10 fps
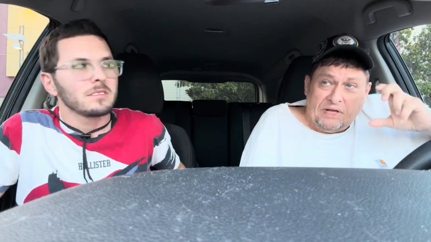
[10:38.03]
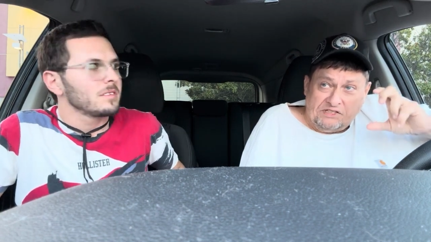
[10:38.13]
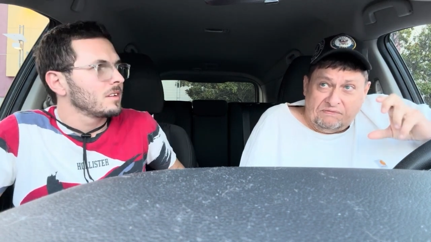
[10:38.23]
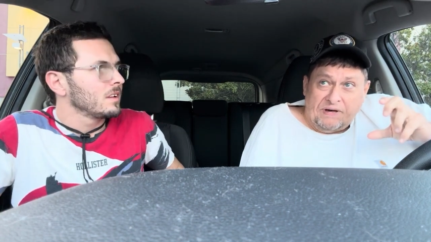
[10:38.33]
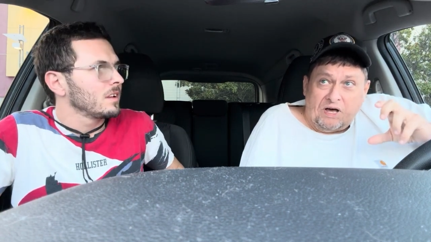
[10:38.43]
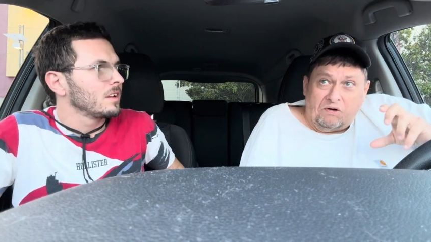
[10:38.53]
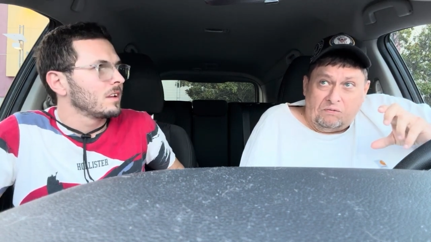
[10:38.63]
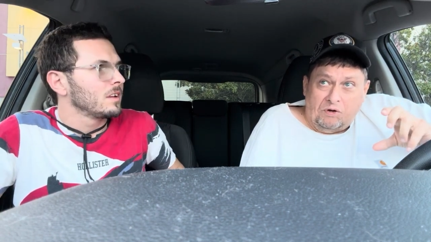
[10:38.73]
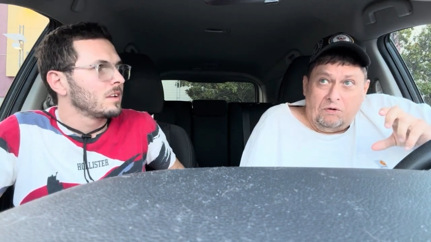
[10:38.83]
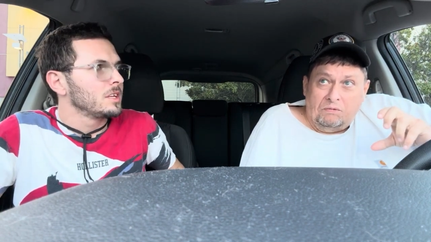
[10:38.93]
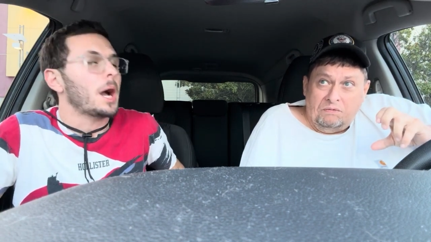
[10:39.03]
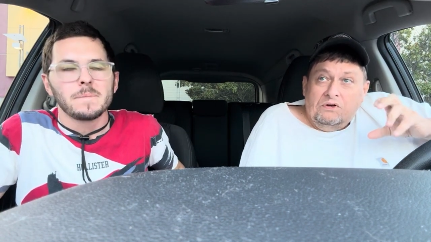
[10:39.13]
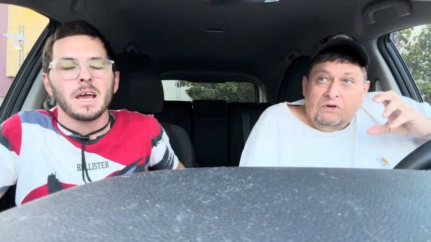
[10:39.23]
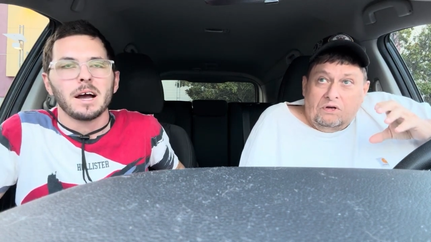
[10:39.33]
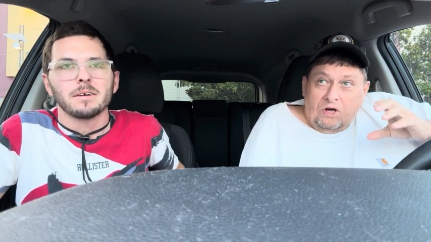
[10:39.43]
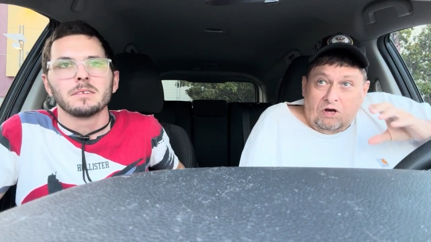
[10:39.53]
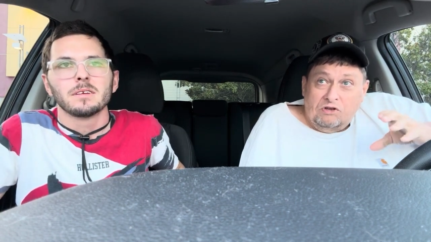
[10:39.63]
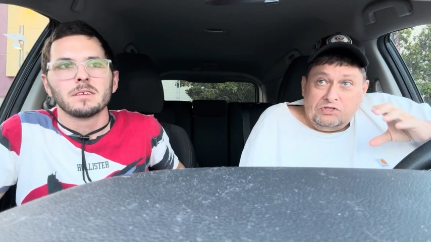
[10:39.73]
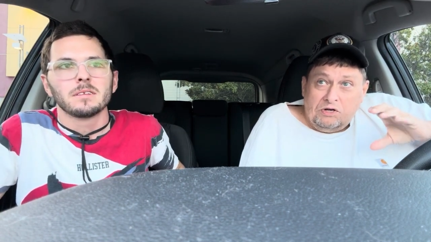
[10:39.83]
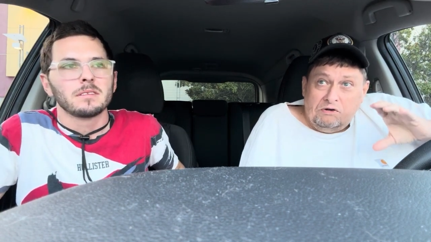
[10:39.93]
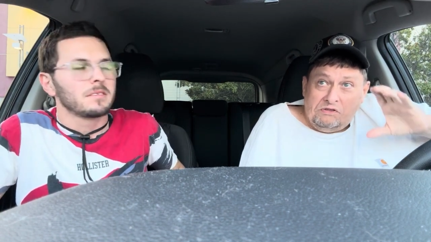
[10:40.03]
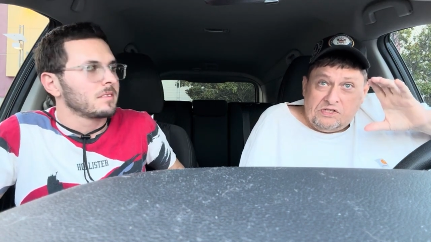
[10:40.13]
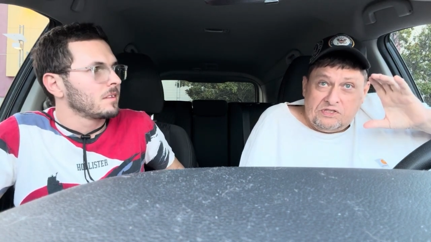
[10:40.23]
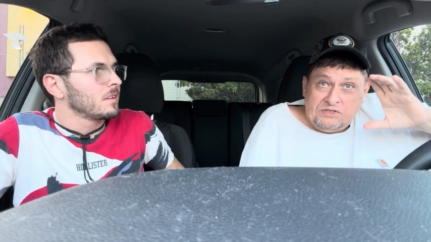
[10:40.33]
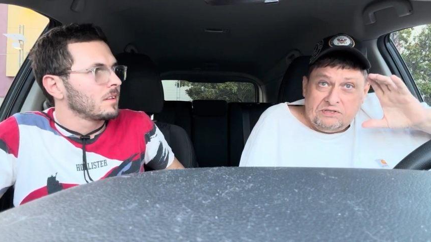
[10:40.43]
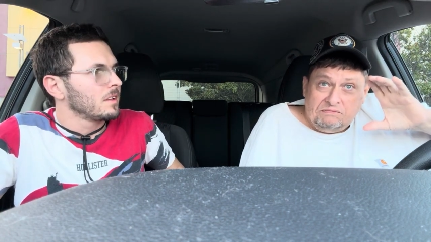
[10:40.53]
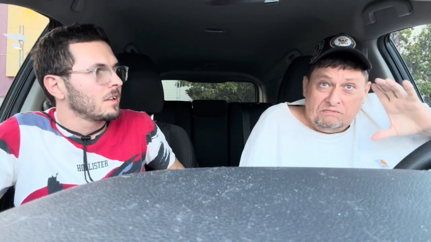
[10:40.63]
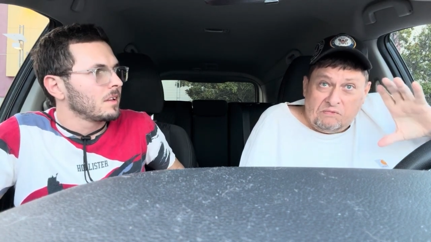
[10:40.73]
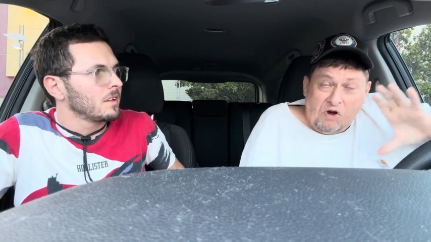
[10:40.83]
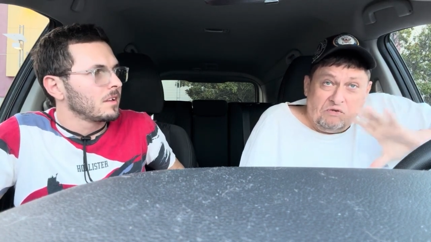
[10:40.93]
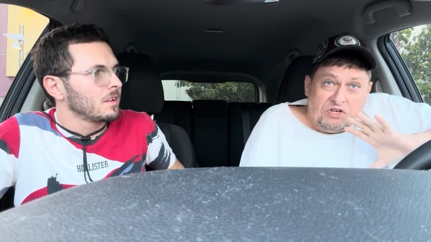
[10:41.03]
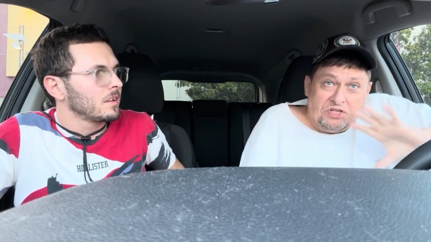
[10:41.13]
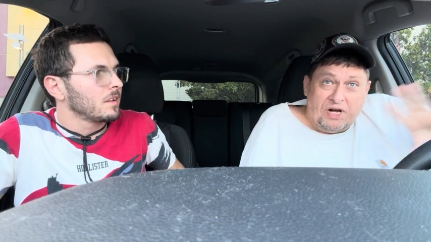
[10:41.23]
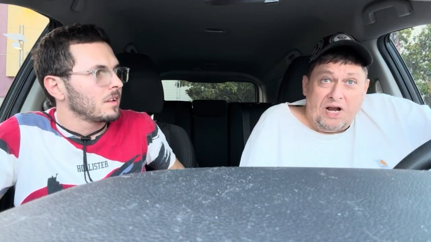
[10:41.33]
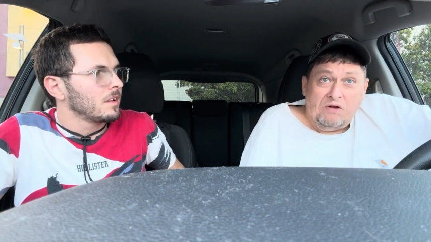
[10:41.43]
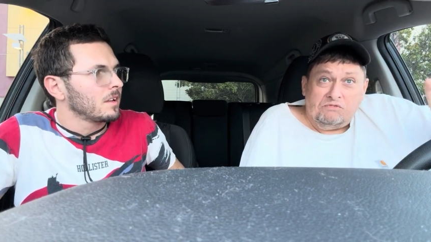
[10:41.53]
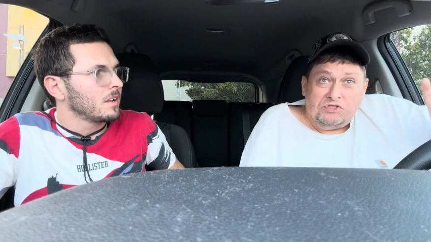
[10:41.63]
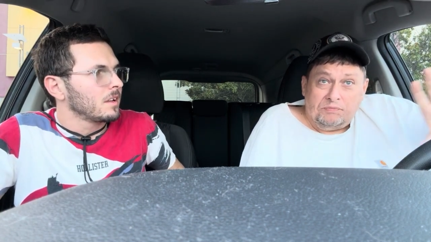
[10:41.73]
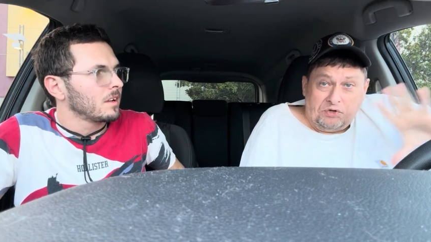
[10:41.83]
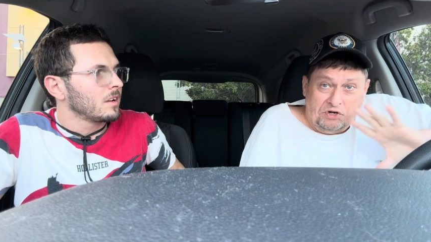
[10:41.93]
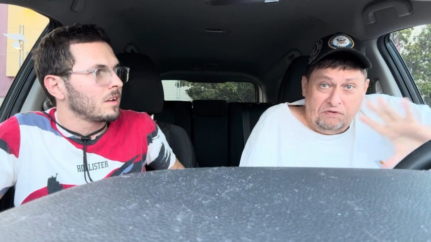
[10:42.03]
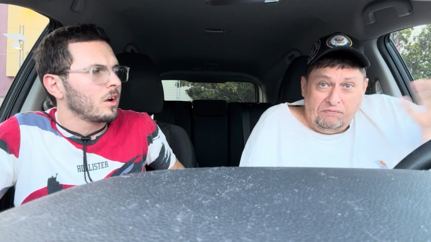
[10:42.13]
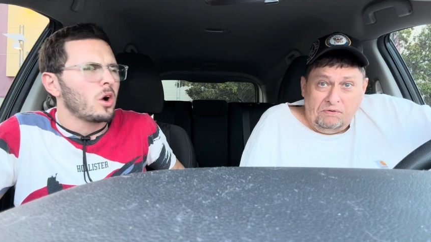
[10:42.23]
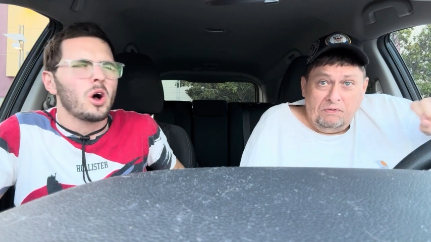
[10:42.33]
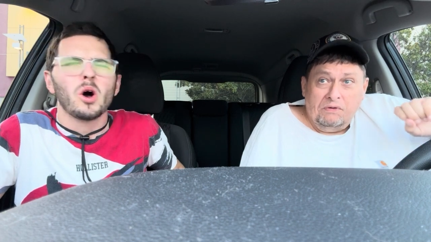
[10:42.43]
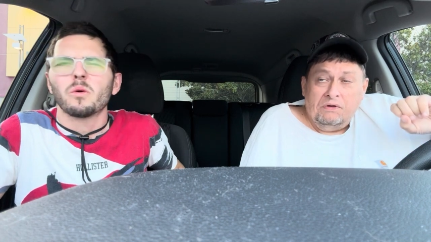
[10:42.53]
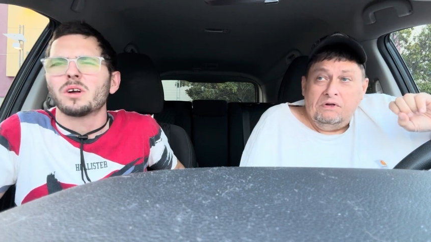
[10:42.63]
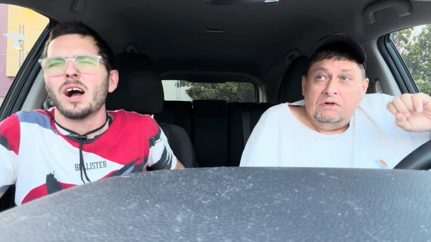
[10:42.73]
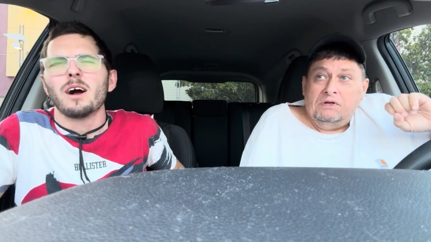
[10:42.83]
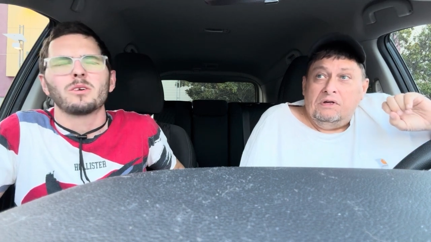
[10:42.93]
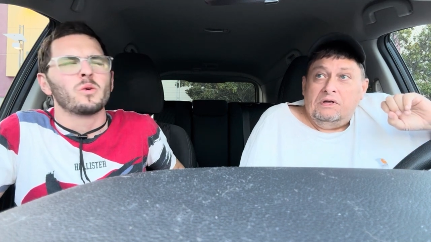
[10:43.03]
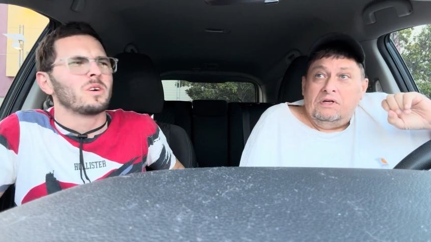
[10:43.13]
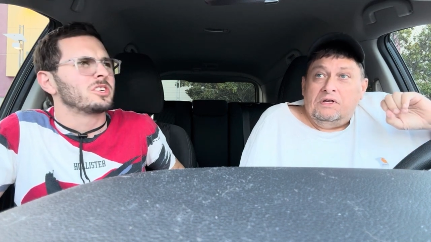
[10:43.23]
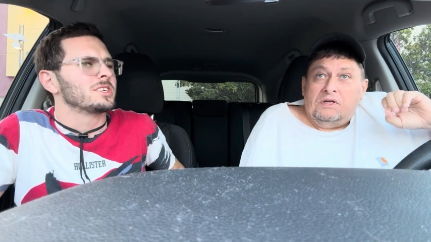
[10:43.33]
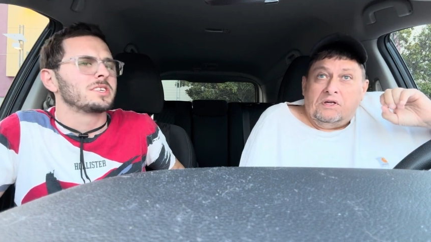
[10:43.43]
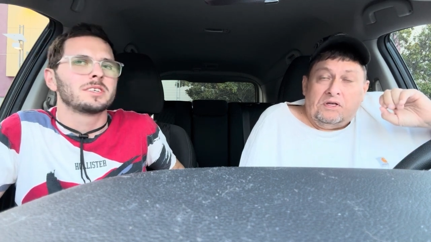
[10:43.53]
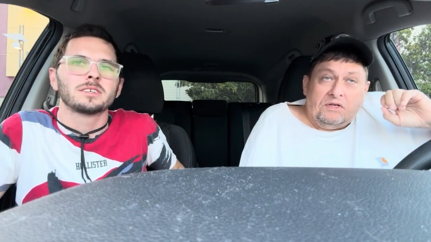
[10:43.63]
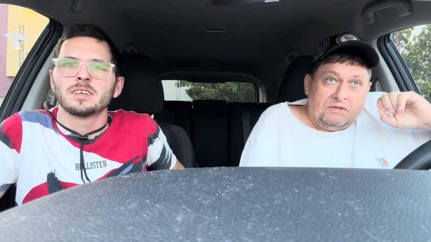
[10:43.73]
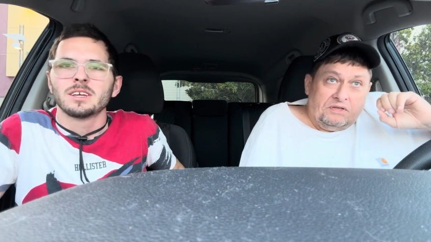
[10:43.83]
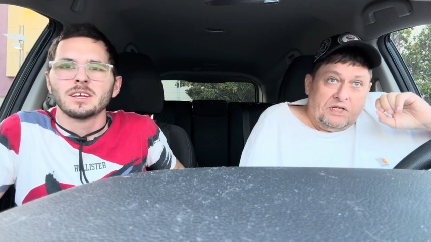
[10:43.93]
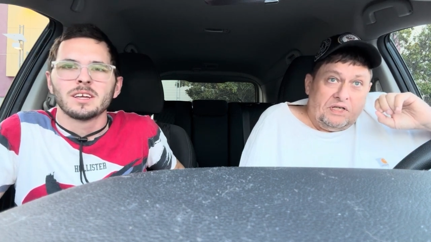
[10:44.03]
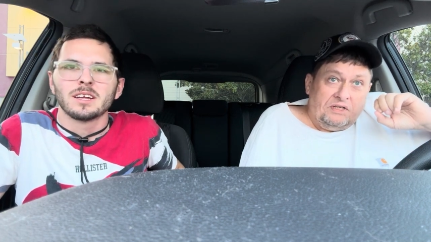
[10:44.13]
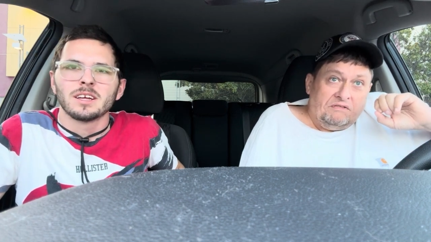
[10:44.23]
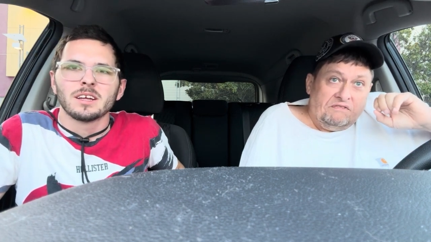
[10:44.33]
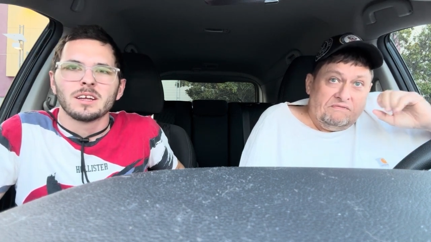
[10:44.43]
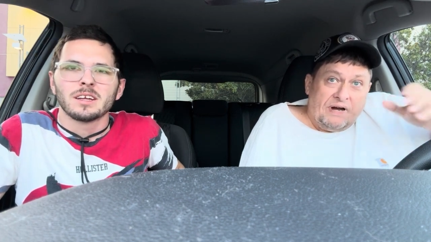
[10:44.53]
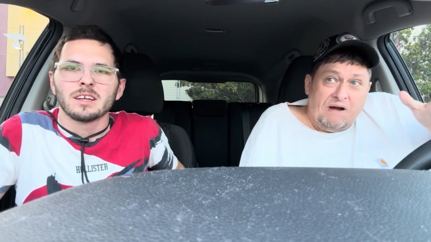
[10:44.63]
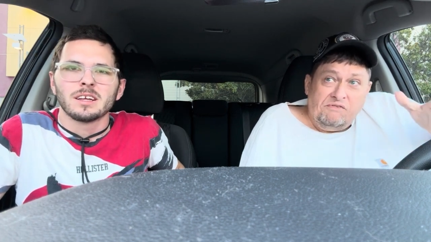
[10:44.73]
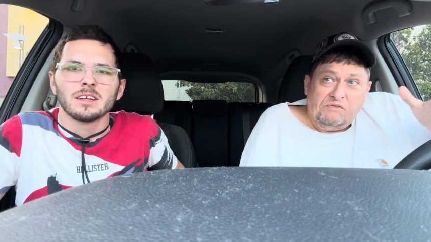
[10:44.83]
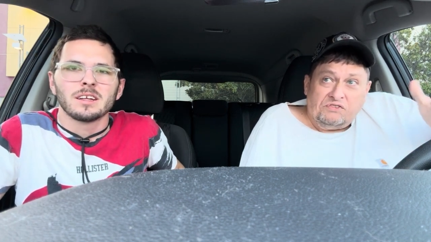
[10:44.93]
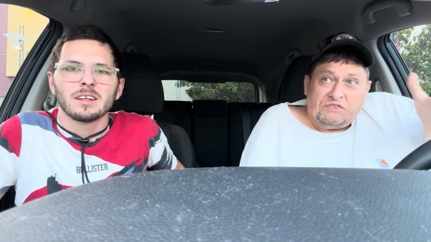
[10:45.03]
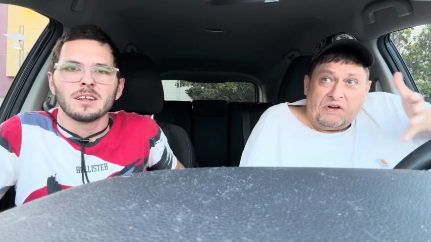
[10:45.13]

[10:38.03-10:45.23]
Speaker 1: plays a vital role.
Speaker 2: Yeah.
Speaker 1: Also, where it was shot at was beautiful.
Speaker 2: Oh, God, gorgeous.
Speaker 1: The environment was